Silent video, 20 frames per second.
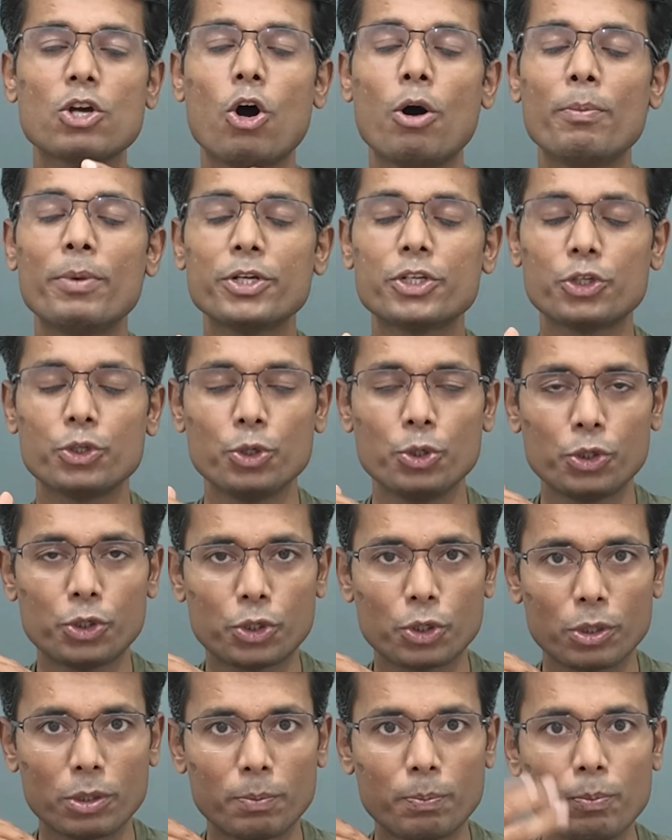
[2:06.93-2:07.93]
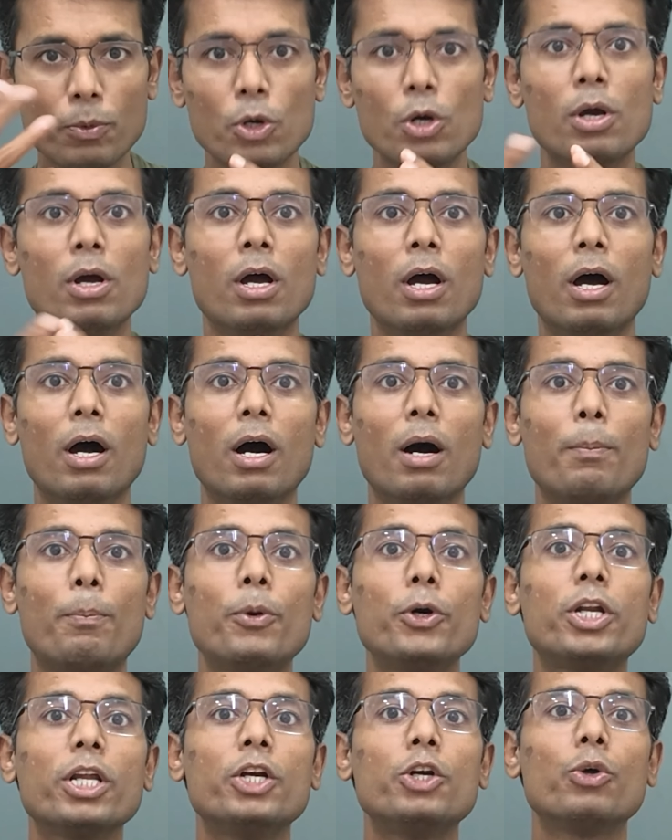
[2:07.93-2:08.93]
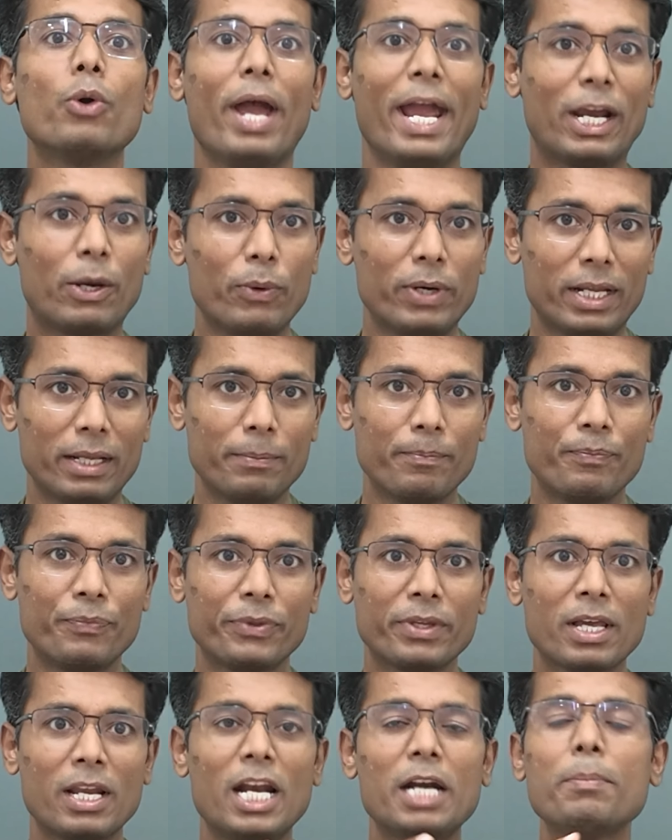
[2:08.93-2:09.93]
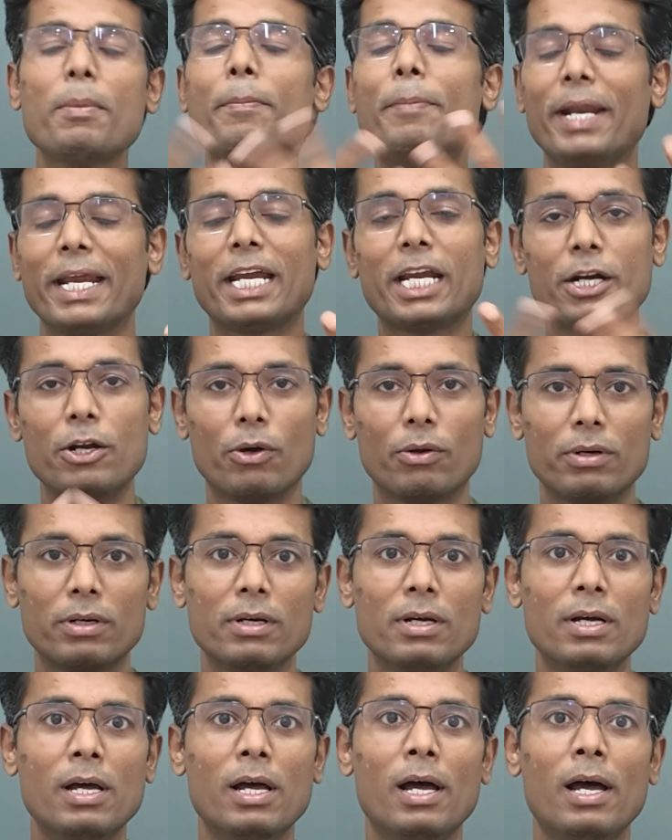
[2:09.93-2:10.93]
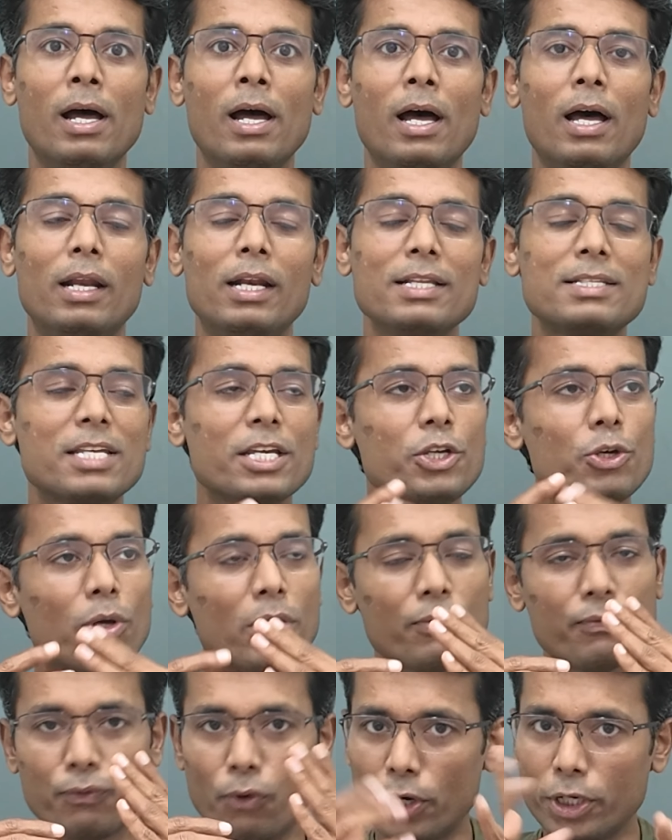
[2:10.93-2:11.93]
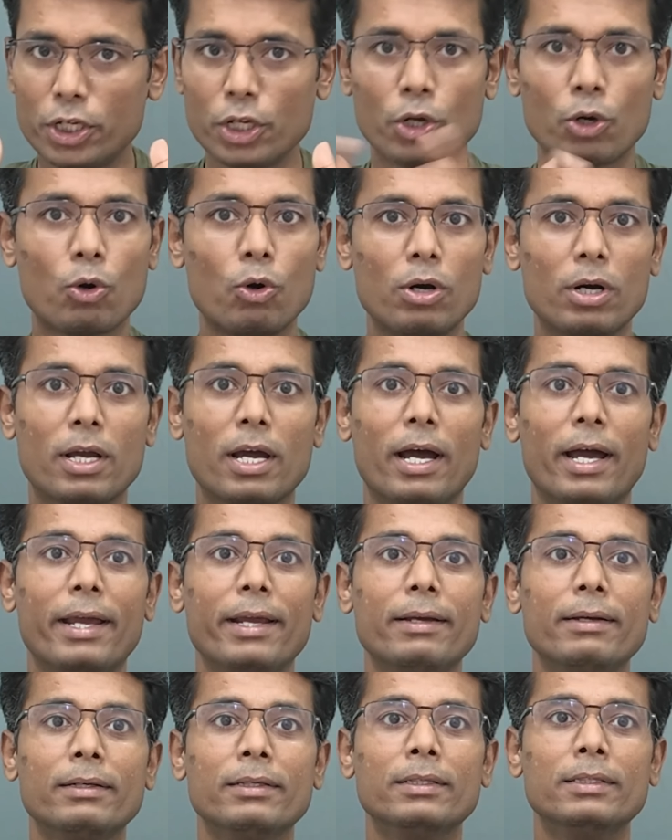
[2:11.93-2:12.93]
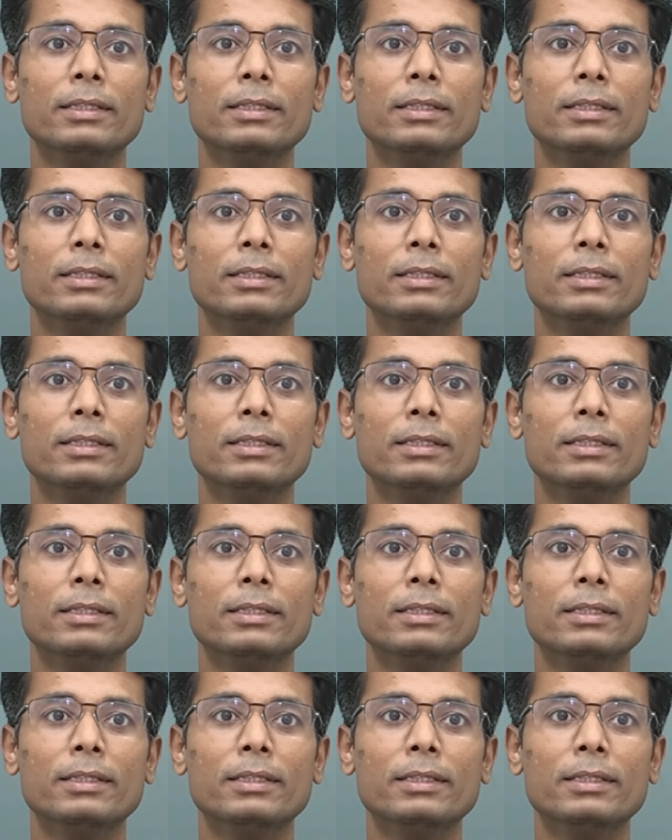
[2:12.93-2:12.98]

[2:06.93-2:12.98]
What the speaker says: how much you should put into equity. Let me break it down. Let's say you're a 40-year-old guy,